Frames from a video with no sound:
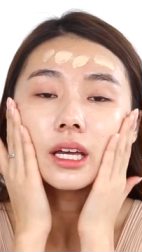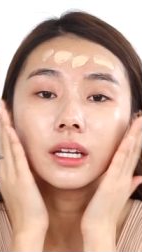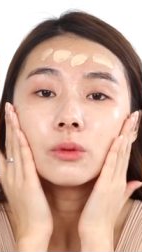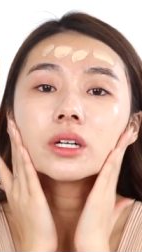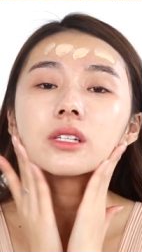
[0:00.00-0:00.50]

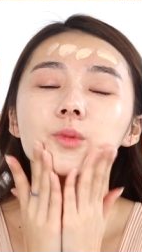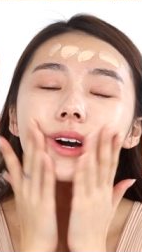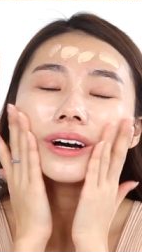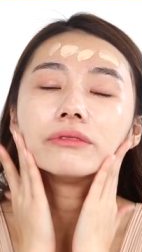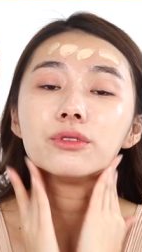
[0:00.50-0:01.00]
and it works
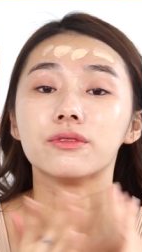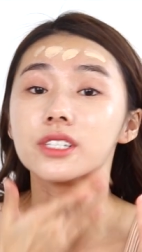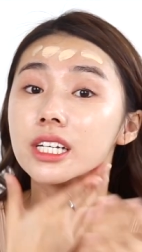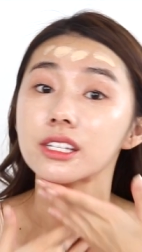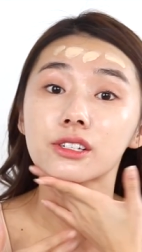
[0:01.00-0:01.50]
well with
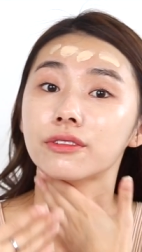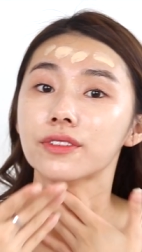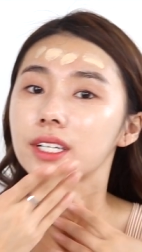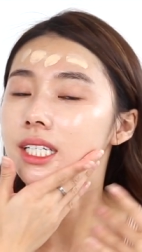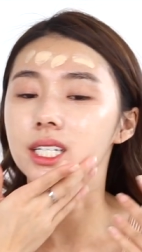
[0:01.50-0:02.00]
just your
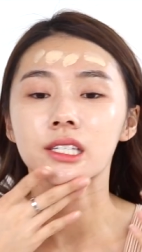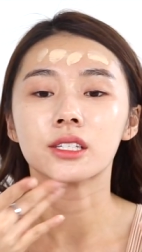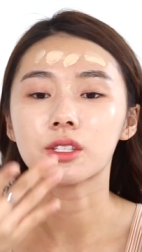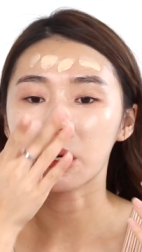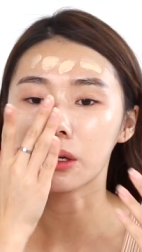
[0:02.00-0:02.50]
fingers.
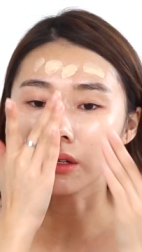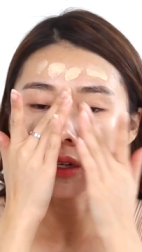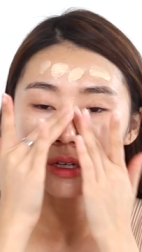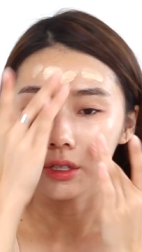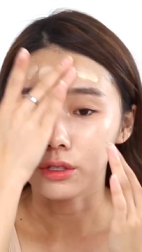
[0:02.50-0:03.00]
So
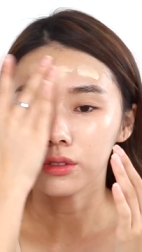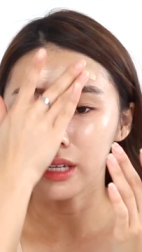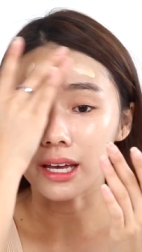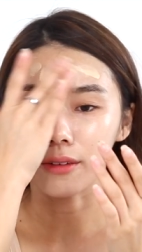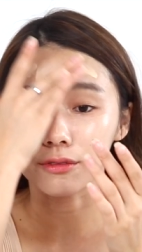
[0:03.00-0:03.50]
you
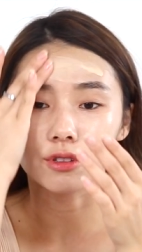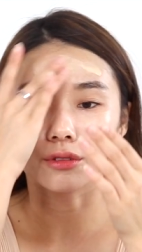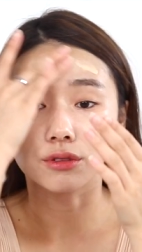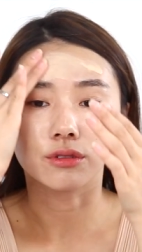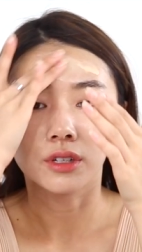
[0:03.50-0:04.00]
don't have
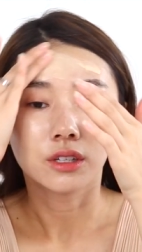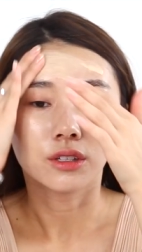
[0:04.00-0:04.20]
to